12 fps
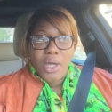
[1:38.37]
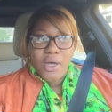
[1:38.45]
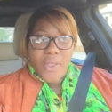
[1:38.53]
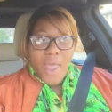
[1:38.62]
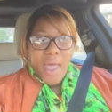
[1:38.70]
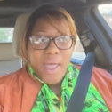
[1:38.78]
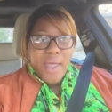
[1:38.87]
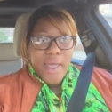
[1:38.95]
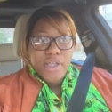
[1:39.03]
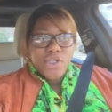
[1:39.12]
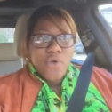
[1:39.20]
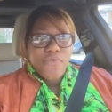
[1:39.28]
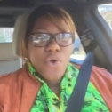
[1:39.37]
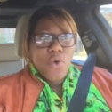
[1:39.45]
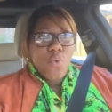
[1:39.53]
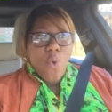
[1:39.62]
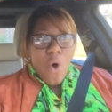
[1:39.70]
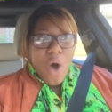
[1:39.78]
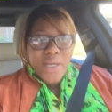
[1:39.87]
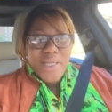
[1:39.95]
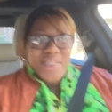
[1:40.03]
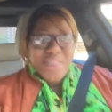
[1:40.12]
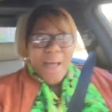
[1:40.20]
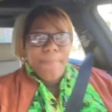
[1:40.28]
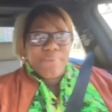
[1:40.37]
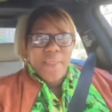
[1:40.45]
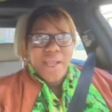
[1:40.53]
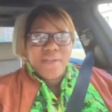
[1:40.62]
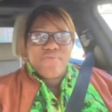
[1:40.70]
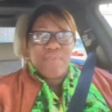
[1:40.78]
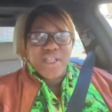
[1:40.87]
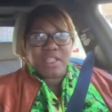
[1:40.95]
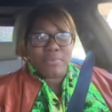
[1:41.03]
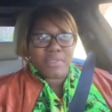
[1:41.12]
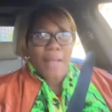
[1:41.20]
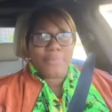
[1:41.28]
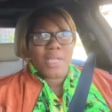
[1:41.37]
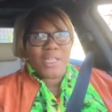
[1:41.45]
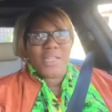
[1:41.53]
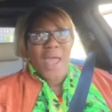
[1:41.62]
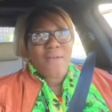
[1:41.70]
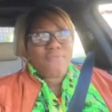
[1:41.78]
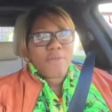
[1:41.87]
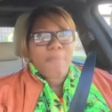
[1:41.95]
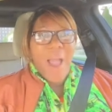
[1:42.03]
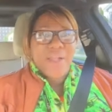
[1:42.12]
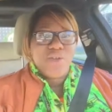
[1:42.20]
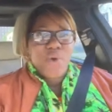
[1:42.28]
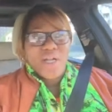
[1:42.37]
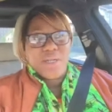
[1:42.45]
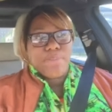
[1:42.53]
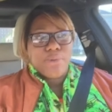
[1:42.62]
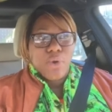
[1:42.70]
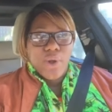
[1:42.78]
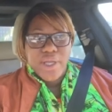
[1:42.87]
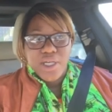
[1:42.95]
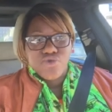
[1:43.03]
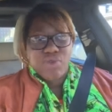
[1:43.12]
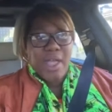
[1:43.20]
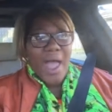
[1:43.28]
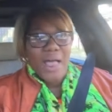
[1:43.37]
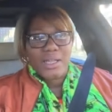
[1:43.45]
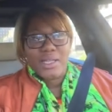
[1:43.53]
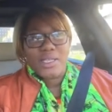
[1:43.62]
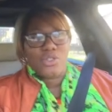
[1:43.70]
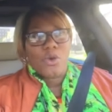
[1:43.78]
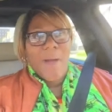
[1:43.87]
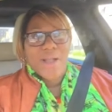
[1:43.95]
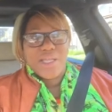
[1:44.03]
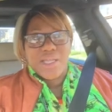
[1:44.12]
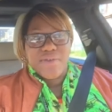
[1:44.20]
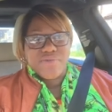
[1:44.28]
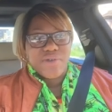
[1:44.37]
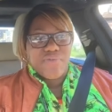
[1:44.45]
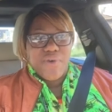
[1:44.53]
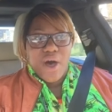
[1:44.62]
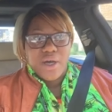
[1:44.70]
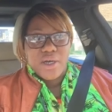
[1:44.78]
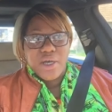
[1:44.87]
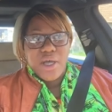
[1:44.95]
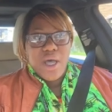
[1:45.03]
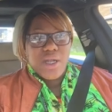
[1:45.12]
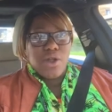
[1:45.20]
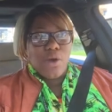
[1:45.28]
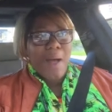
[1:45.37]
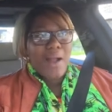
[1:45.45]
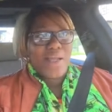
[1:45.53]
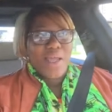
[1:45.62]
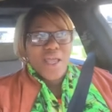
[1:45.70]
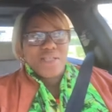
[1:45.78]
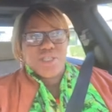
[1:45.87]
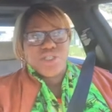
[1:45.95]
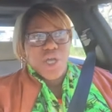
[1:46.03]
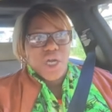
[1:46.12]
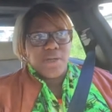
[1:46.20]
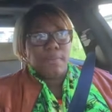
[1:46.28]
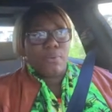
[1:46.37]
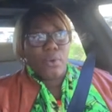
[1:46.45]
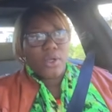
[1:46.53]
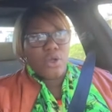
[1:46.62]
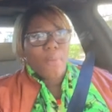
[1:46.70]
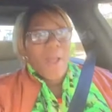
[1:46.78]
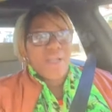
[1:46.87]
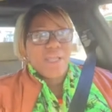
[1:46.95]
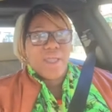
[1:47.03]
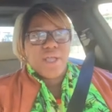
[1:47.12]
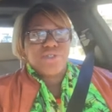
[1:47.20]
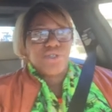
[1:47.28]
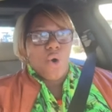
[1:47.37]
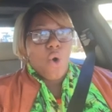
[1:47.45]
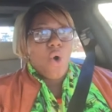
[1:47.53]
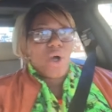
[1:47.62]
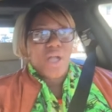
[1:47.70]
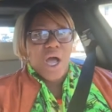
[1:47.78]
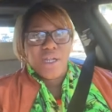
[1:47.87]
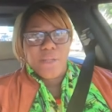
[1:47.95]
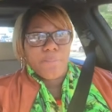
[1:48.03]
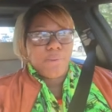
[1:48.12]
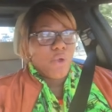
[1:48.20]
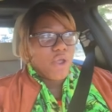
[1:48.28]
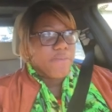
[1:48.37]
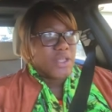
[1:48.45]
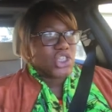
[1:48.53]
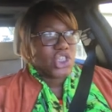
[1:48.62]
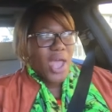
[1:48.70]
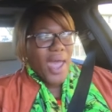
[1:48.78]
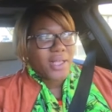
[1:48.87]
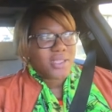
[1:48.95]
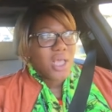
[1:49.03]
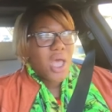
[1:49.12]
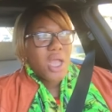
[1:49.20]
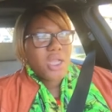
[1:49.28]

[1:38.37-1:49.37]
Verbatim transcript: Okay, so if you want it, stop playing the victim. Stop telling everybody unemployed because reality is nobody gives a fuck. Nobody cares that you're unemployed. Nobody cares you're on unemployment checks.